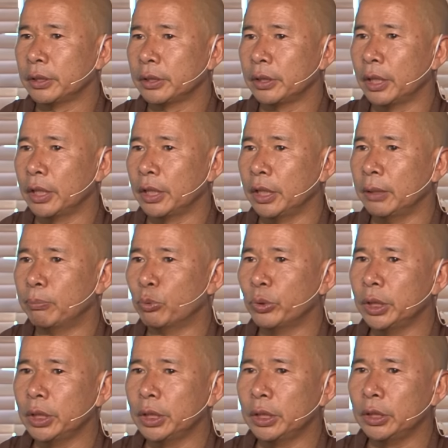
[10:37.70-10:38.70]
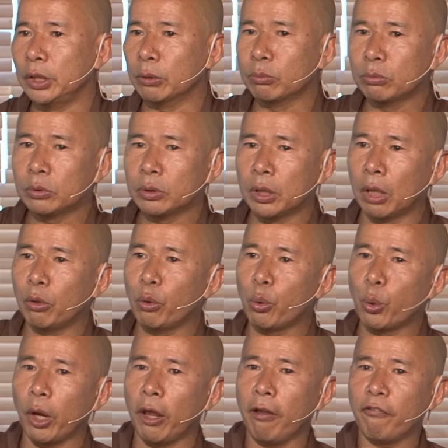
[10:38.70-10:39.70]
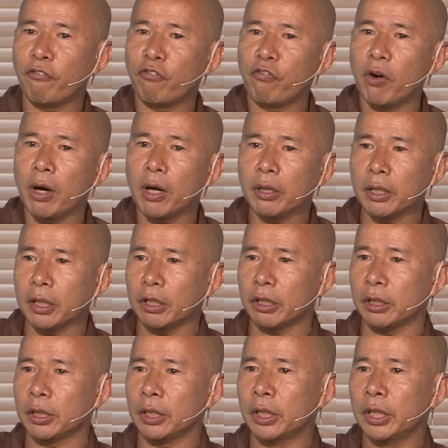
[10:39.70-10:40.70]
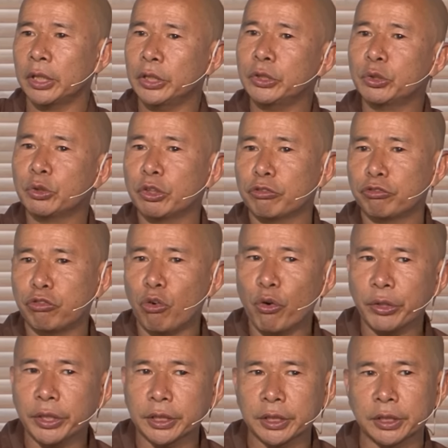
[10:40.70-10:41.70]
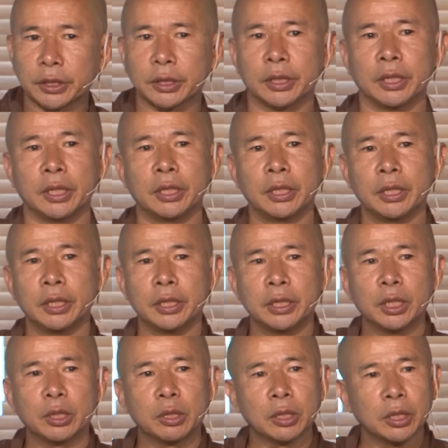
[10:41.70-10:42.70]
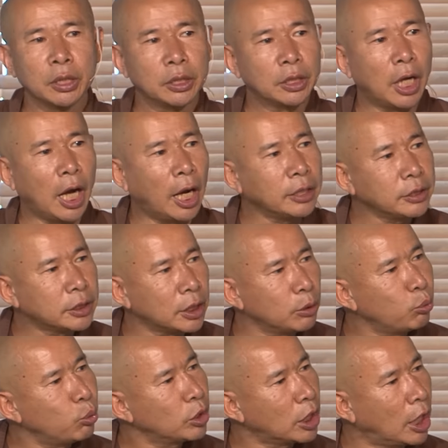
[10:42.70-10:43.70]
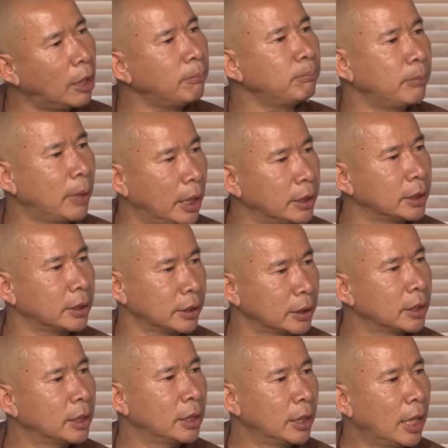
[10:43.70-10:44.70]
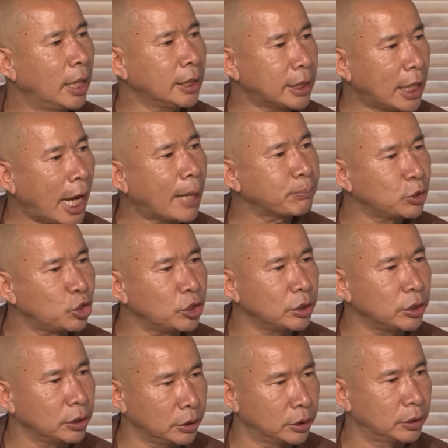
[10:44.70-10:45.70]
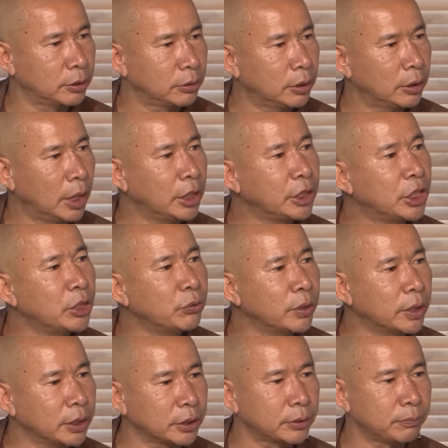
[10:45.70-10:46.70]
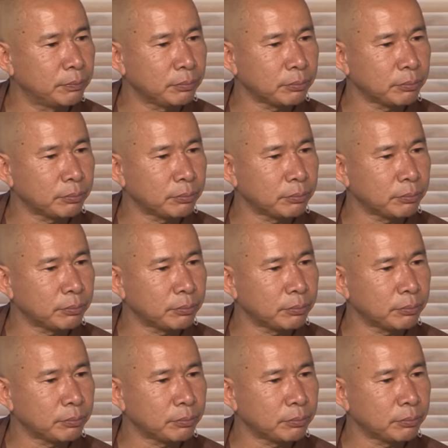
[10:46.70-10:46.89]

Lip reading: Yeah, if we don't go away further into the forest, the hunter will come and capture us and kill us.